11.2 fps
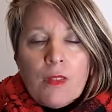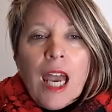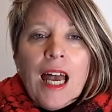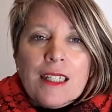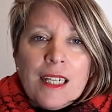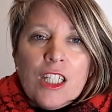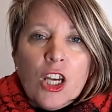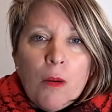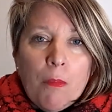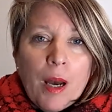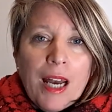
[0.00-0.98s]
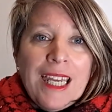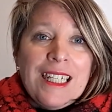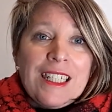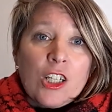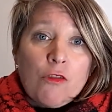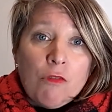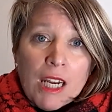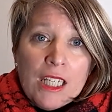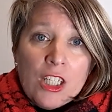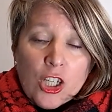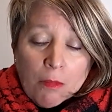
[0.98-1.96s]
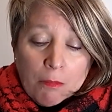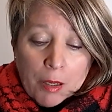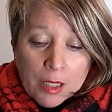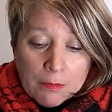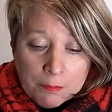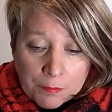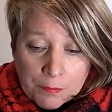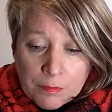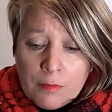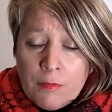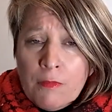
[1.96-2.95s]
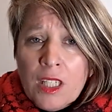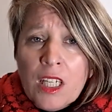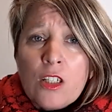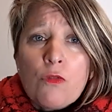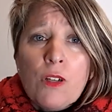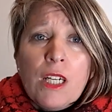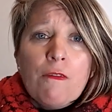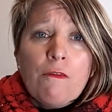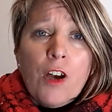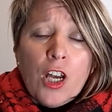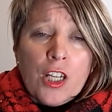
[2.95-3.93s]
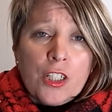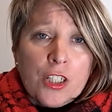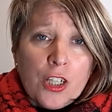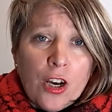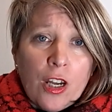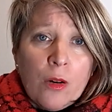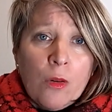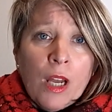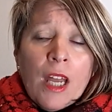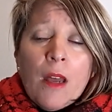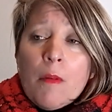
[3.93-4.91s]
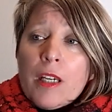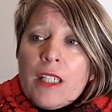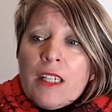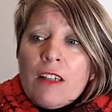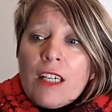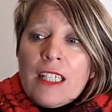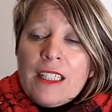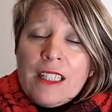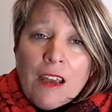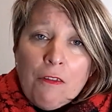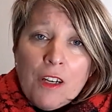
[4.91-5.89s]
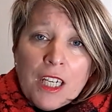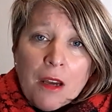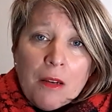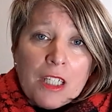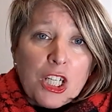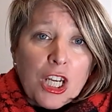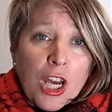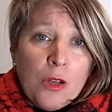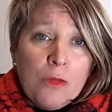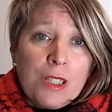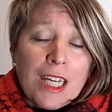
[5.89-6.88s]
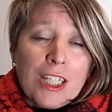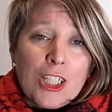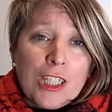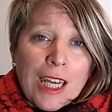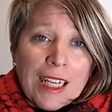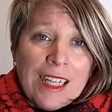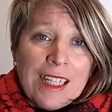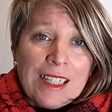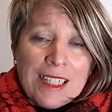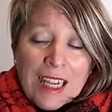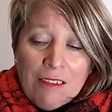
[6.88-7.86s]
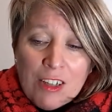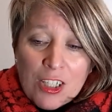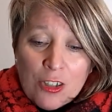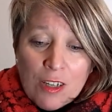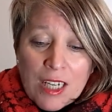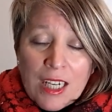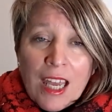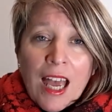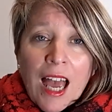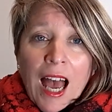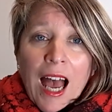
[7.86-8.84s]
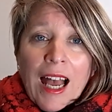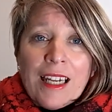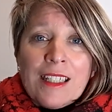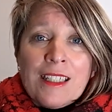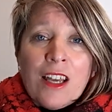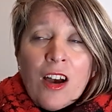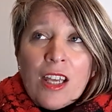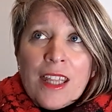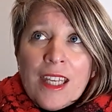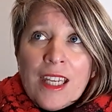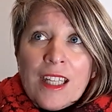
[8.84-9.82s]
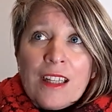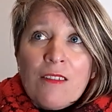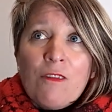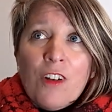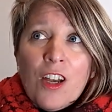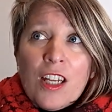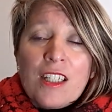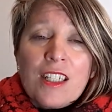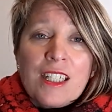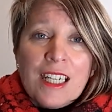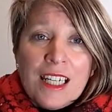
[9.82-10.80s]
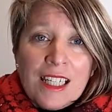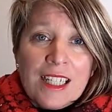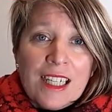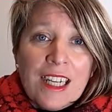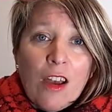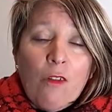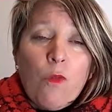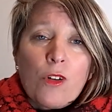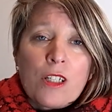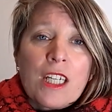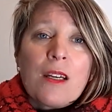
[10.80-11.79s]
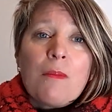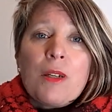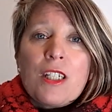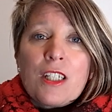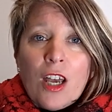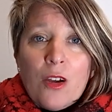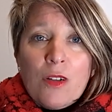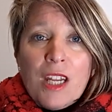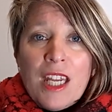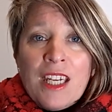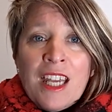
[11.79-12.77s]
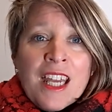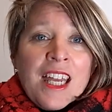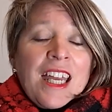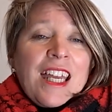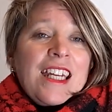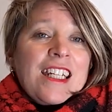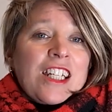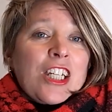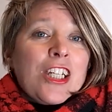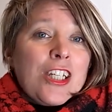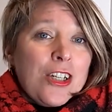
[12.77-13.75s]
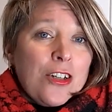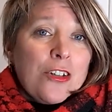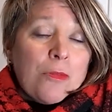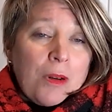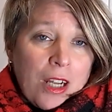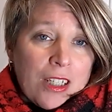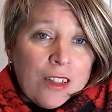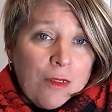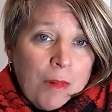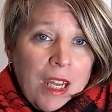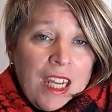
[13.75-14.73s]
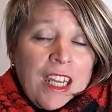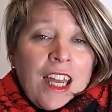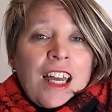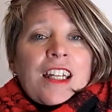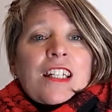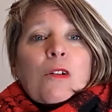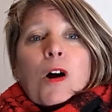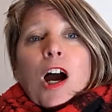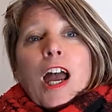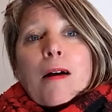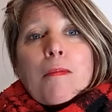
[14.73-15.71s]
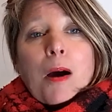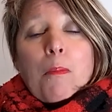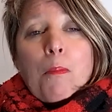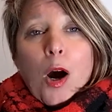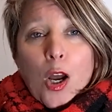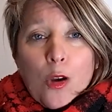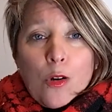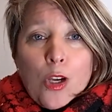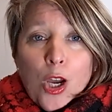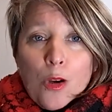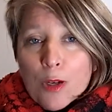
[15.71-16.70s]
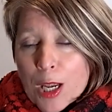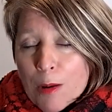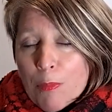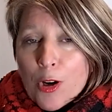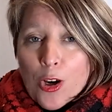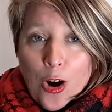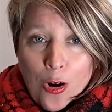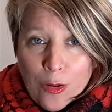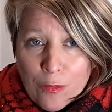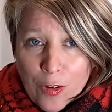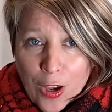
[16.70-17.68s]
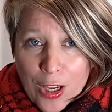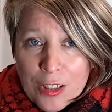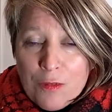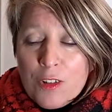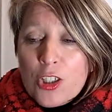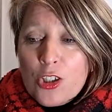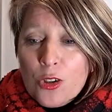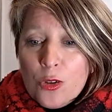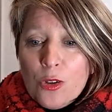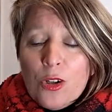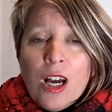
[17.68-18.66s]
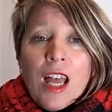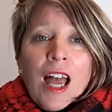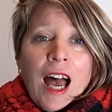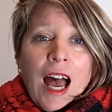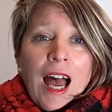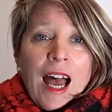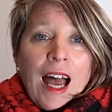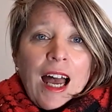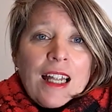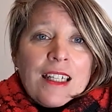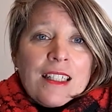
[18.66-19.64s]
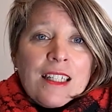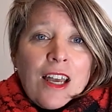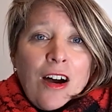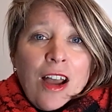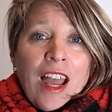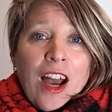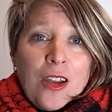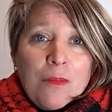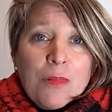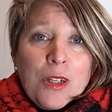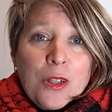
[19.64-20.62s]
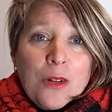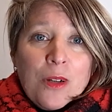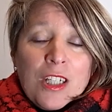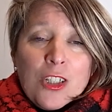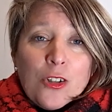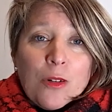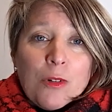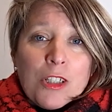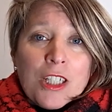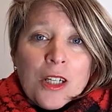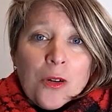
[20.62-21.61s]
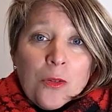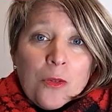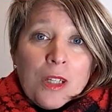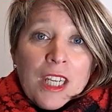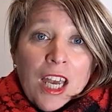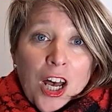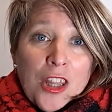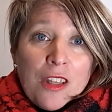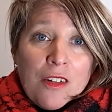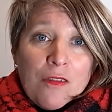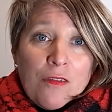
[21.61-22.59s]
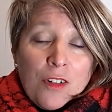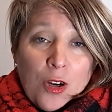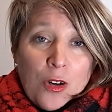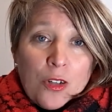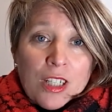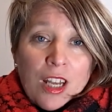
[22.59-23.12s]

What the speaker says: As a jumper, it's a great jumper. It's really versatile because it can definitely go into coat and jacket territory. And I think the versatility of what it can be sewn in is a huge plus for me. So I am a pogonip convert for sure. And I hope you enjoy watching all the other vlogs.